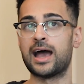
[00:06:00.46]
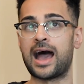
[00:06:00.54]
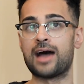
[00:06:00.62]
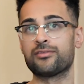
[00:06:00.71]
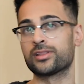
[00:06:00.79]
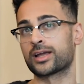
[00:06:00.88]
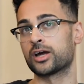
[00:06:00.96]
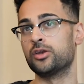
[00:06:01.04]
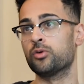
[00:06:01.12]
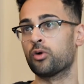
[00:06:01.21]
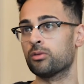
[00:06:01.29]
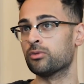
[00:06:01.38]
having like a
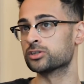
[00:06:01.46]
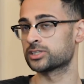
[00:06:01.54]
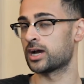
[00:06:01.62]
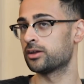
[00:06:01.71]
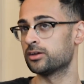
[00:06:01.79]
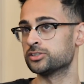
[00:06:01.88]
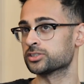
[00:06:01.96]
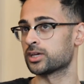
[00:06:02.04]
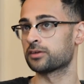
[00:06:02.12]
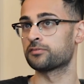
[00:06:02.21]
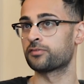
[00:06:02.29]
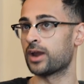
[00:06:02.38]
normal childhood, just
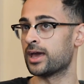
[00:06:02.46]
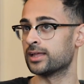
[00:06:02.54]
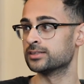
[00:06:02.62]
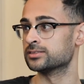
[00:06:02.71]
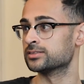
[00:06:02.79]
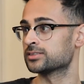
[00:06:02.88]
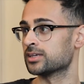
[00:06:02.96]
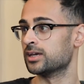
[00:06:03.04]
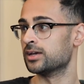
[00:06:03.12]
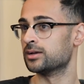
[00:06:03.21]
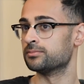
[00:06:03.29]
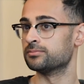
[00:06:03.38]
like friends,
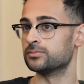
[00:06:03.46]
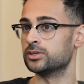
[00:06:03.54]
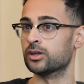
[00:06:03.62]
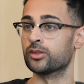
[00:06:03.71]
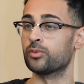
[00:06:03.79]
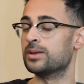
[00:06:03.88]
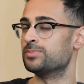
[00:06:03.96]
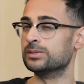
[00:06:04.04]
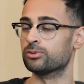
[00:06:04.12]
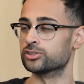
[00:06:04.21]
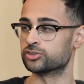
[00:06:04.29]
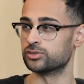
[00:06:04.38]
you know, the way
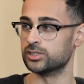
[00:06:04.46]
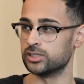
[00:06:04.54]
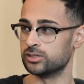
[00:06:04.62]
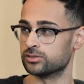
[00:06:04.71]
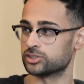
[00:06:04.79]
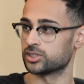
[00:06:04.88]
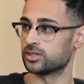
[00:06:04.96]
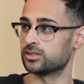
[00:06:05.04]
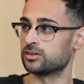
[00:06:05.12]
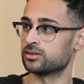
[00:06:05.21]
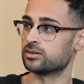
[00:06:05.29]
people treat you and shit?